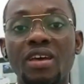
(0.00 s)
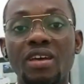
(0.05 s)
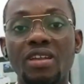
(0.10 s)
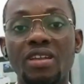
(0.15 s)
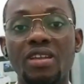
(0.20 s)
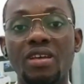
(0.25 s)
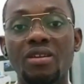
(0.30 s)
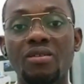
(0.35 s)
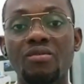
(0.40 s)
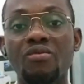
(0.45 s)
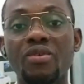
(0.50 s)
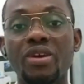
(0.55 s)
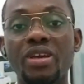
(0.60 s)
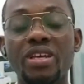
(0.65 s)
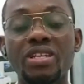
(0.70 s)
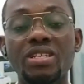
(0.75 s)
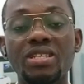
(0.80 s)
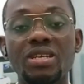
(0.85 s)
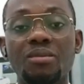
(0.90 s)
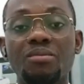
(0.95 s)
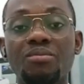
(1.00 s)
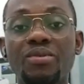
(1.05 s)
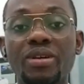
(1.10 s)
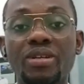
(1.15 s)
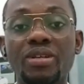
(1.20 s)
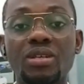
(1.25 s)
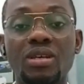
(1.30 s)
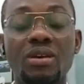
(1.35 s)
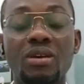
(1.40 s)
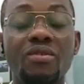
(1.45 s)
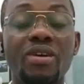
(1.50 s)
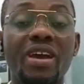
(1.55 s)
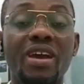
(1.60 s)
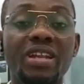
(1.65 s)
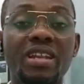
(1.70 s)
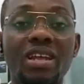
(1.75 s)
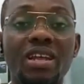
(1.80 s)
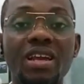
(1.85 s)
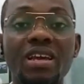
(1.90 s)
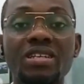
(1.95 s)
and then we
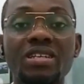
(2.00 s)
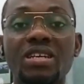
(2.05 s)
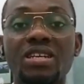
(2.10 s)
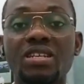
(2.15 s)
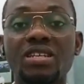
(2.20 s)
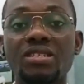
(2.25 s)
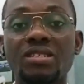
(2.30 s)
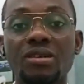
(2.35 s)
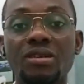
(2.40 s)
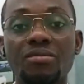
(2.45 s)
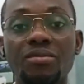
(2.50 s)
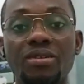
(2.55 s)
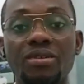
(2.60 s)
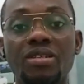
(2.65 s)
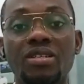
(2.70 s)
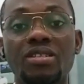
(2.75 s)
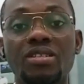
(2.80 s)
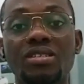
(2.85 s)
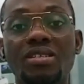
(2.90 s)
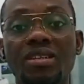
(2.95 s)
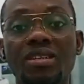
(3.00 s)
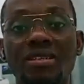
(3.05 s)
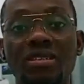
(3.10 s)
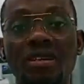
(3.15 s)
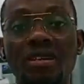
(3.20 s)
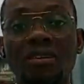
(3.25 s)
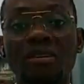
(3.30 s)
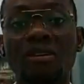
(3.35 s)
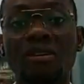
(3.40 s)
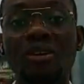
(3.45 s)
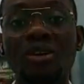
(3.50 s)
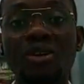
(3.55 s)
analyze and interpret this data